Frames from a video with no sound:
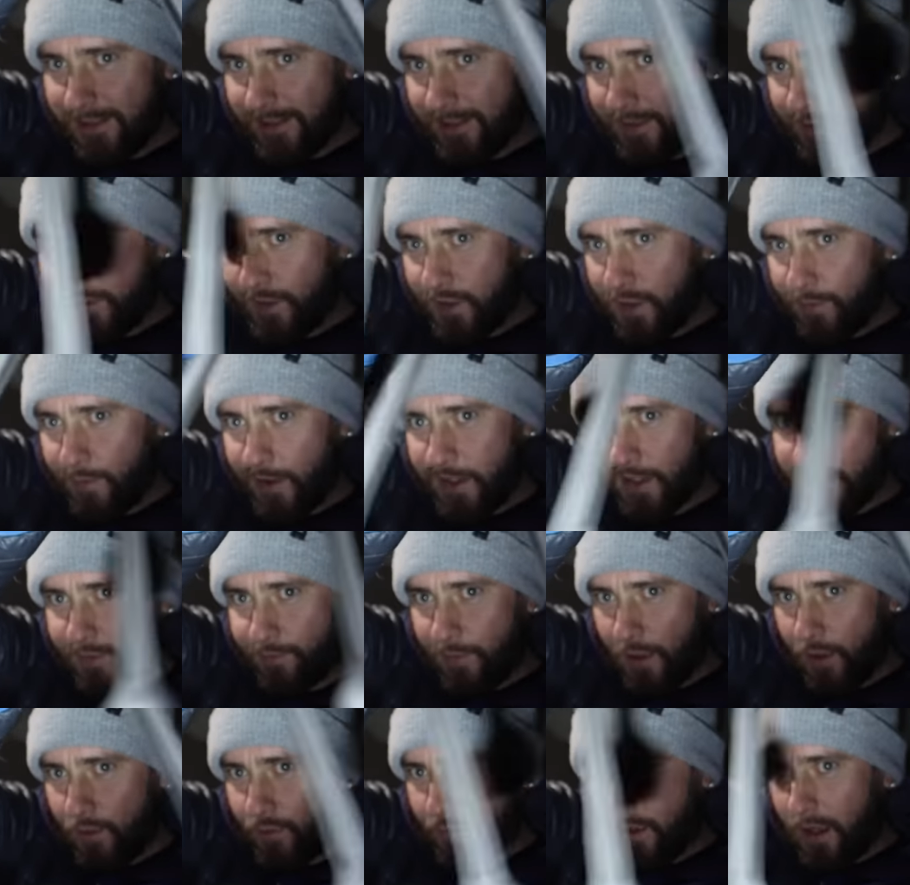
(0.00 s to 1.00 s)
look into my
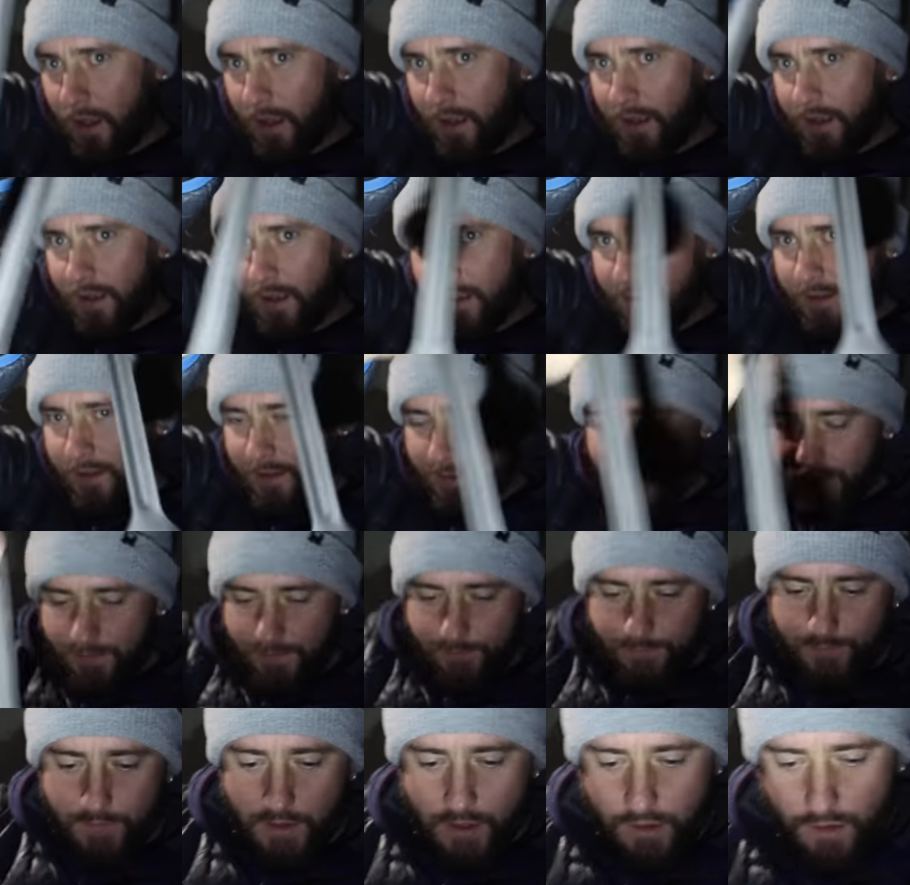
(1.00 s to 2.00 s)
spoon.
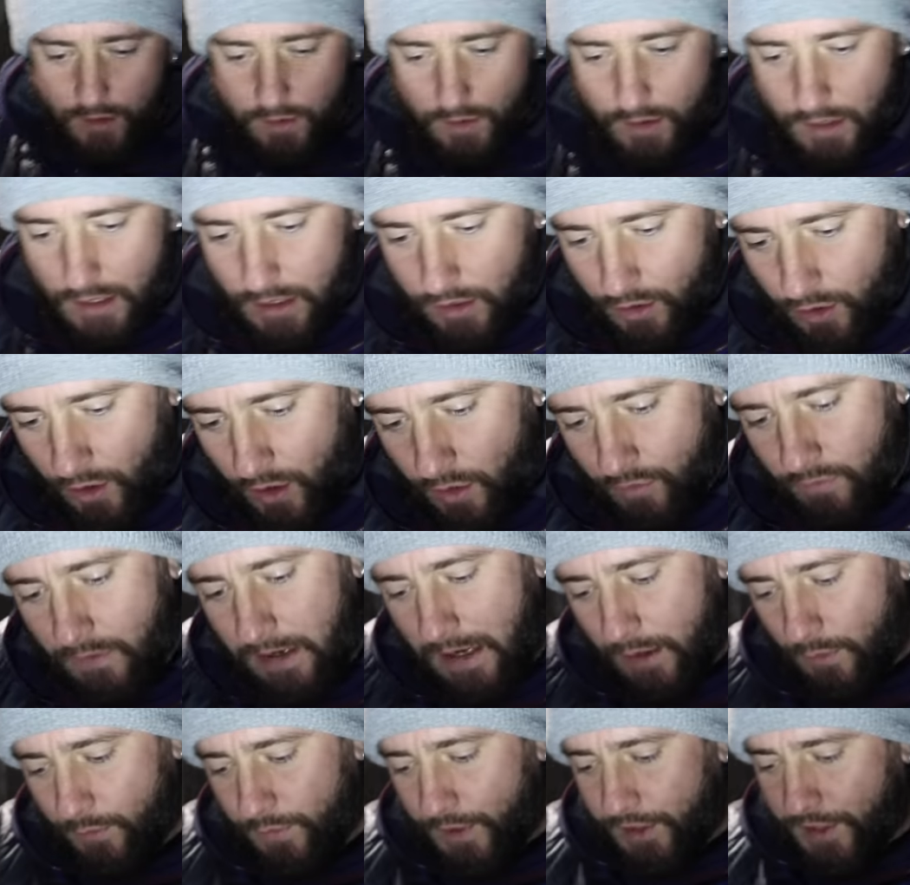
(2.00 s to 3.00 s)
Not
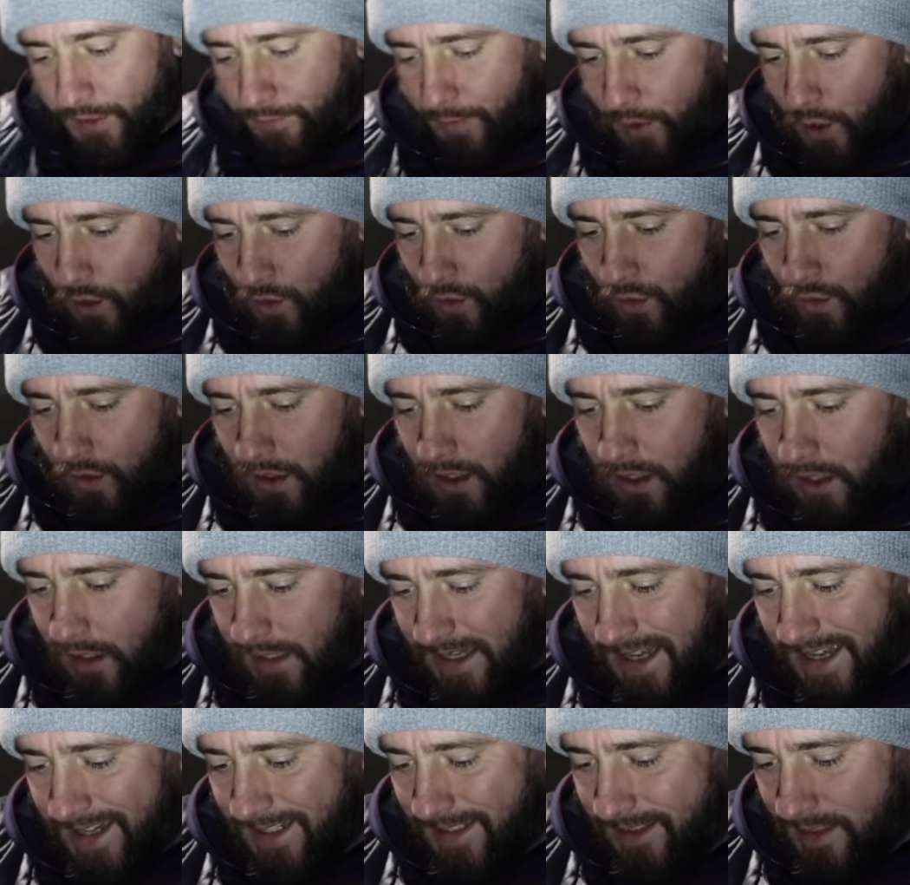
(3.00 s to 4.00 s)
around the spoon,
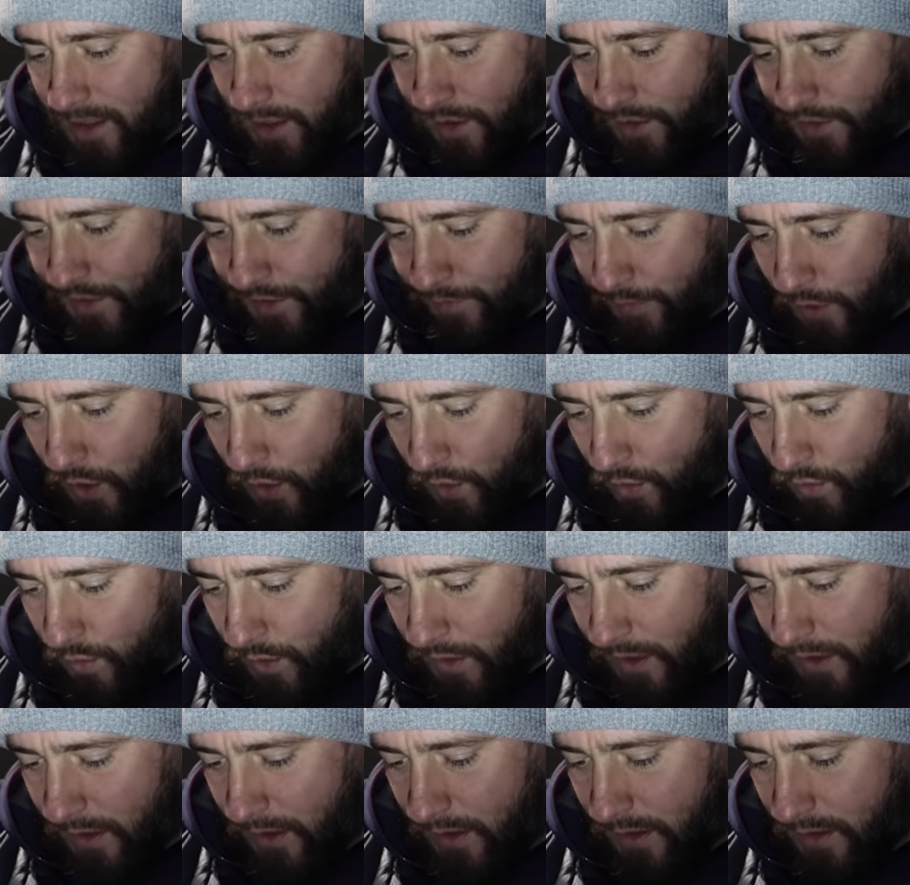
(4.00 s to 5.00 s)
into the spoon.
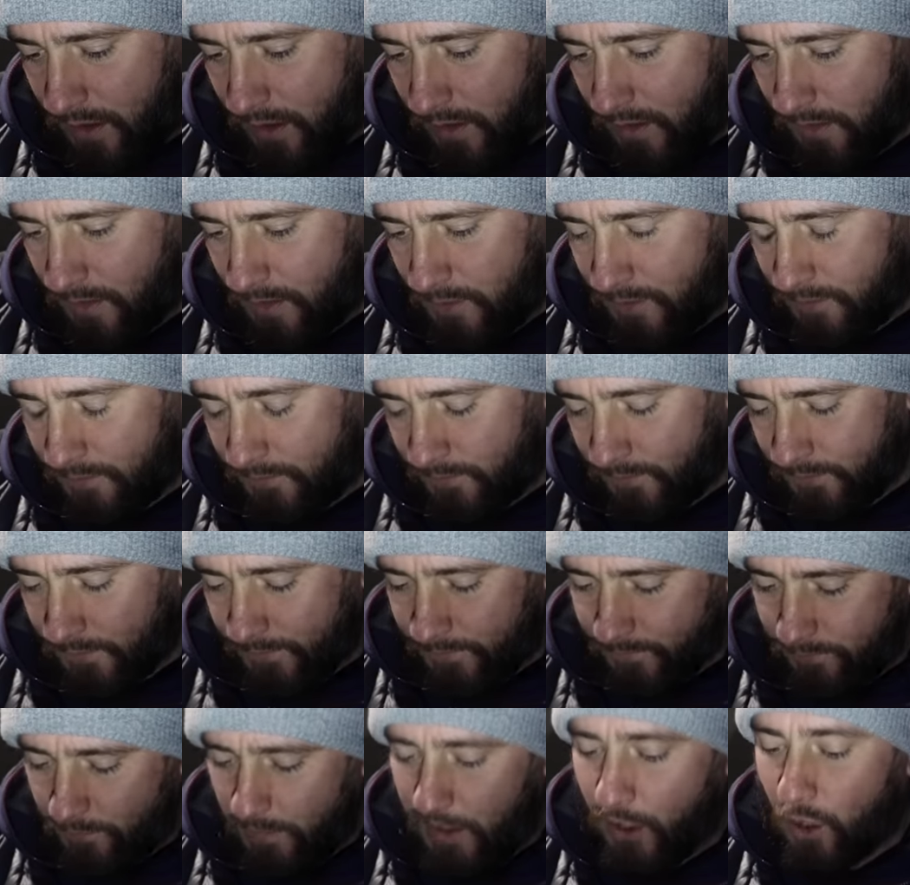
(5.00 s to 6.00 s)

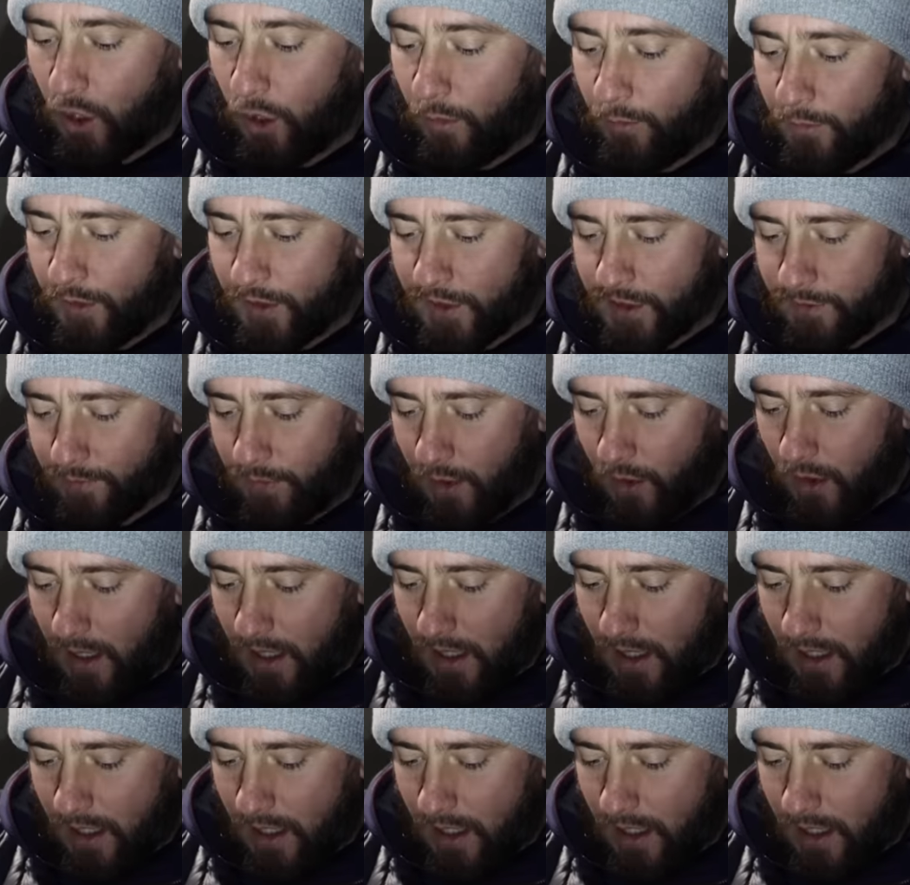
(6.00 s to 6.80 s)
Become the spoon.